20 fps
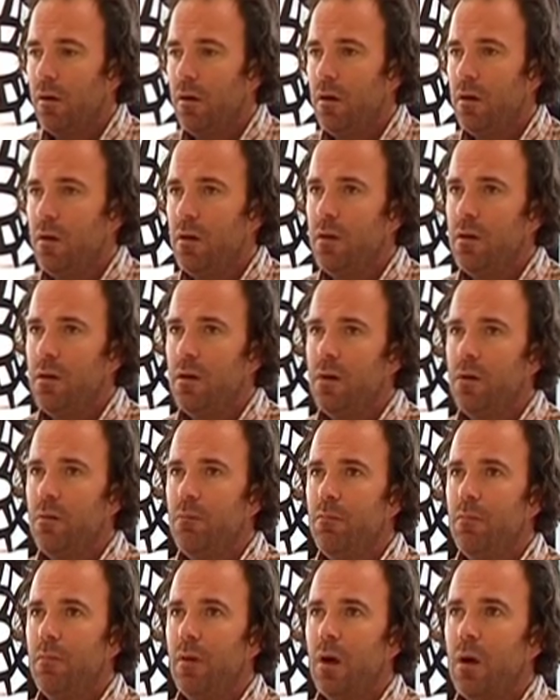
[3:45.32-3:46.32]

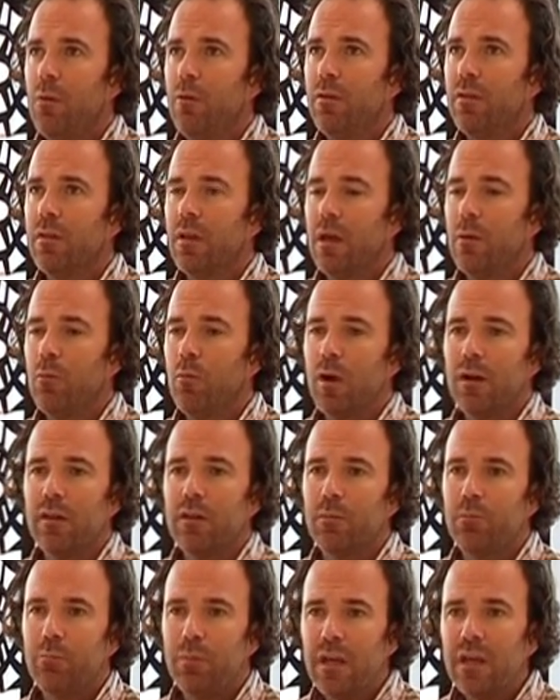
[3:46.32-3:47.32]
I would say one of
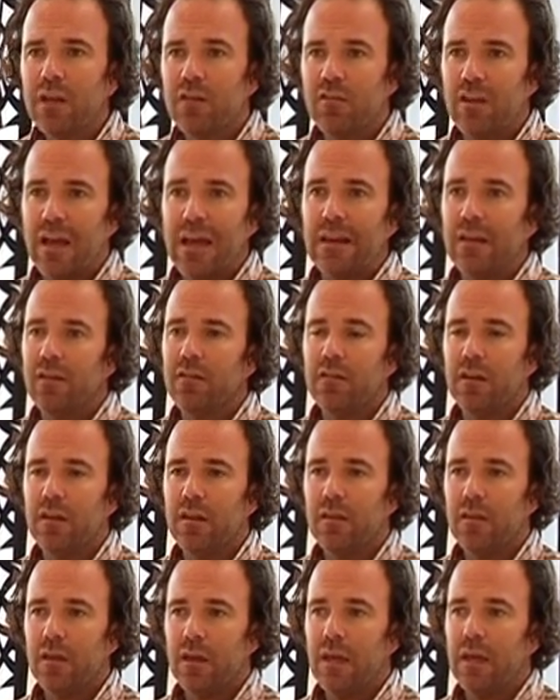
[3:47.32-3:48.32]
the big
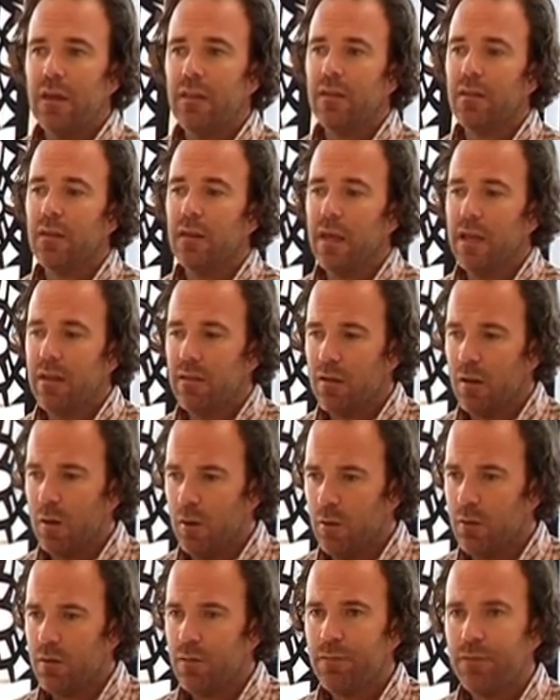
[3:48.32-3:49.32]
challenges is it's a
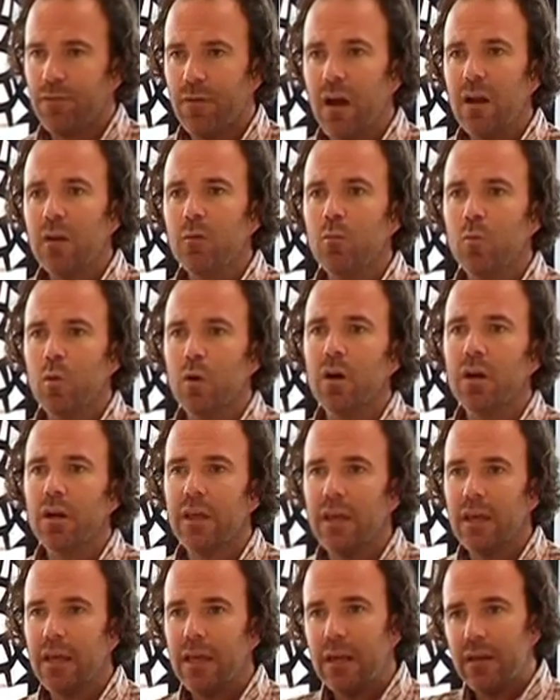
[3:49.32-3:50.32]
lot of fun
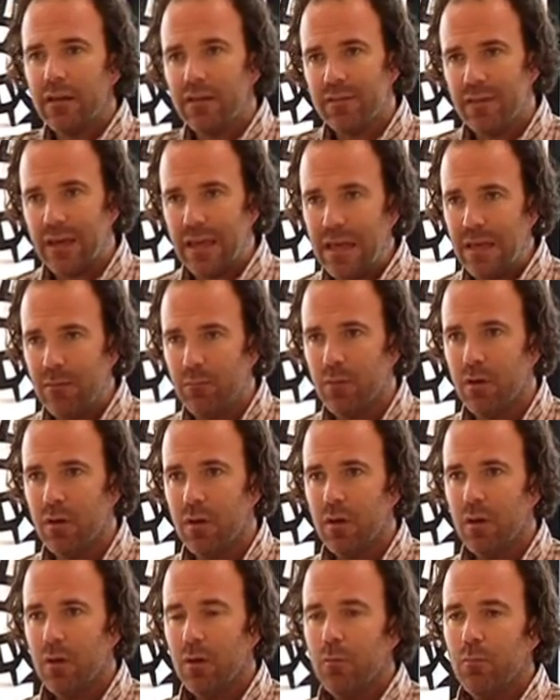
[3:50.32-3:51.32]
working in a team,
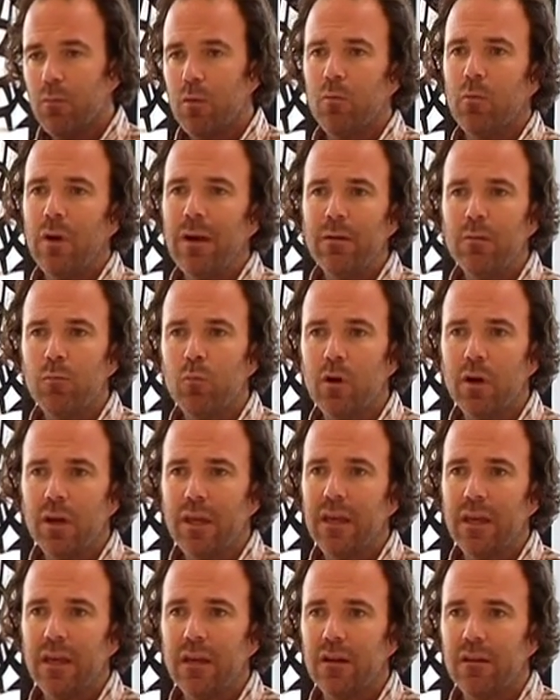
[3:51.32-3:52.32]
but when
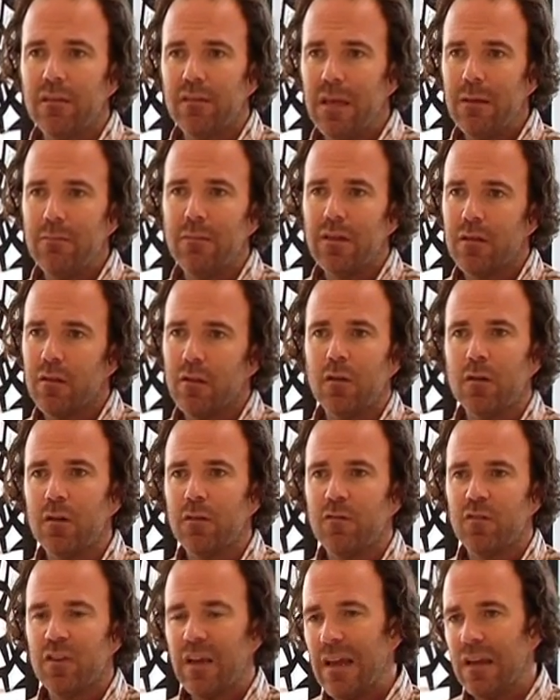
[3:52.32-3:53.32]
working in a team there's a lot
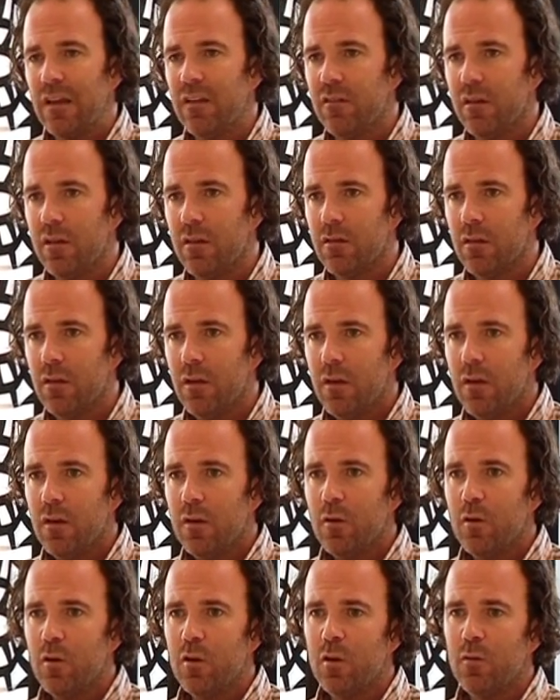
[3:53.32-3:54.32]
of challenges
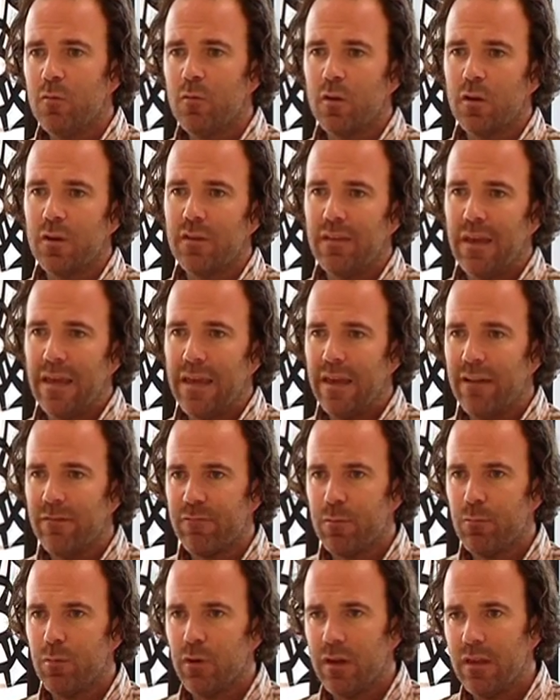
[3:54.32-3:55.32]
because you've got to take
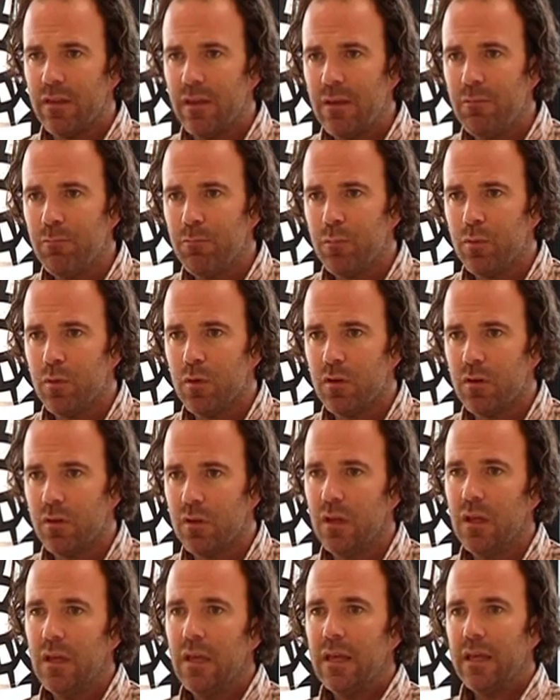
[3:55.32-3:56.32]
everybody's input,
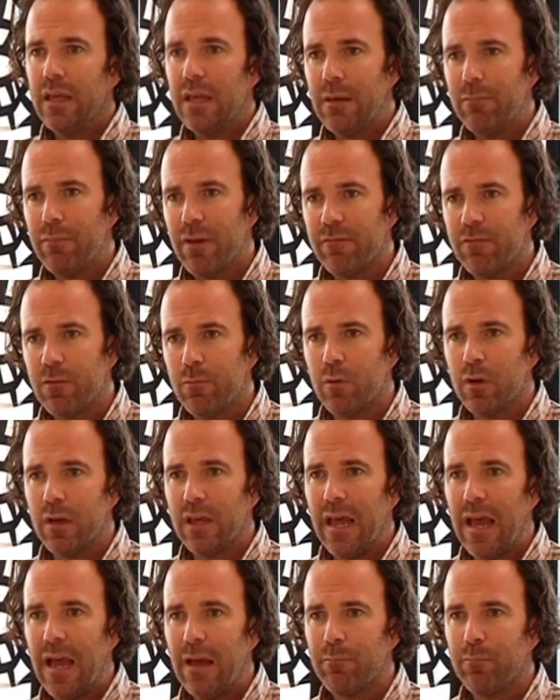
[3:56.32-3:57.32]
keep
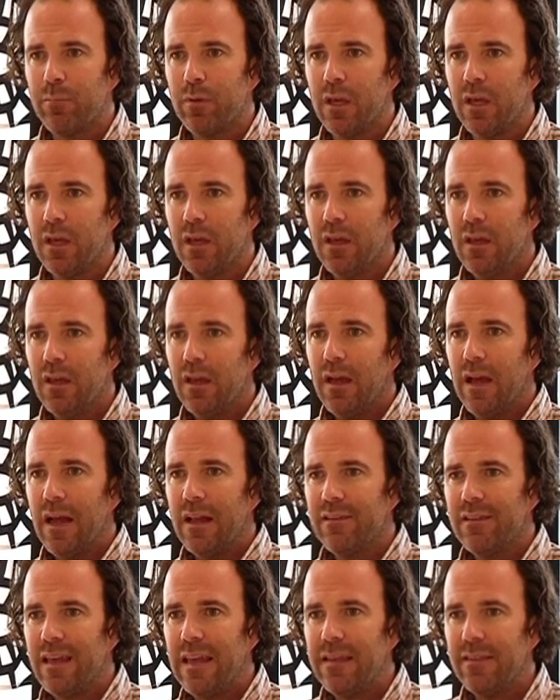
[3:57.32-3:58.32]
everybody happy,
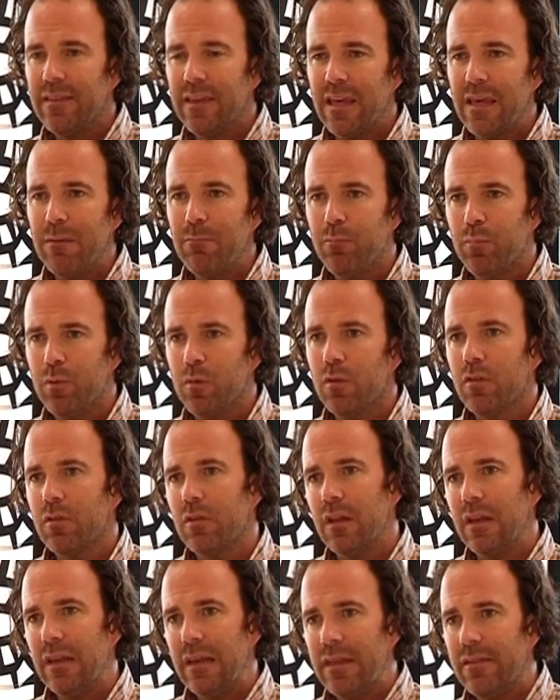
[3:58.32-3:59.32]
and take the inputs
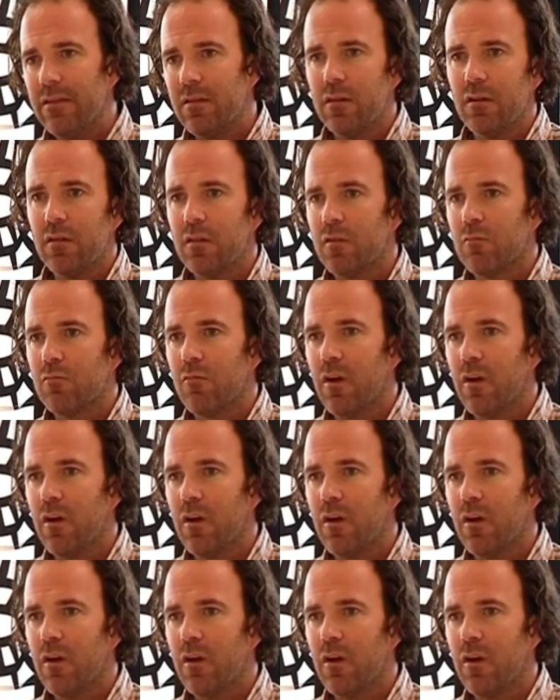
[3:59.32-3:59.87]
and listen at the